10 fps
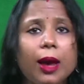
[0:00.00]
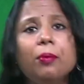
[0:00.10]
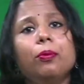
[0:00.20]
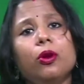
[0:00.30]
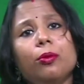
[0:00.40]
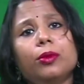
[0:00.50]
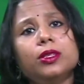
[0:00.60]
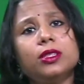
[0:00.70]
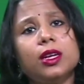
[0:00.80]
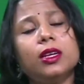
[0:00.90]

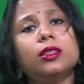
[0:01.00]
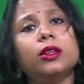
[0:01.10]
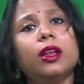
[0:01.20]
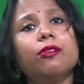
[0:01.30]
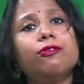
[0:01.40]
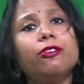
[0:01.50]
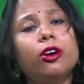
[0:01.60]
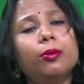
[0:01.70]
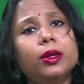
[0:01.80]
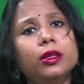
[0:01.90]
employment in the
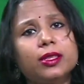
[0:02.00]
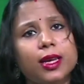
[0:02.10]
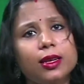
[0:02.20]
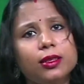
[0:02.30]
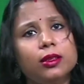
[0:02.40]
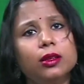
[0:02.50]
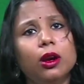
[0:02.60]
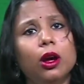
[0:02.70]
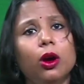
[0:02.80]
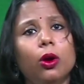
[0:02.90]
informal sector
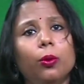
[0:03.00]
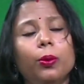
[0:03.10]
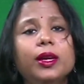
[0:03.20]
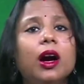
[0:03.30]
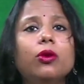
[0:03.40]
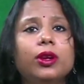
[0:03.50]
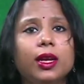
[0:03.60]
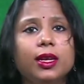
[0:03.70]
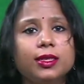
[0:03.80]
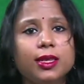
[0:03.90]
without any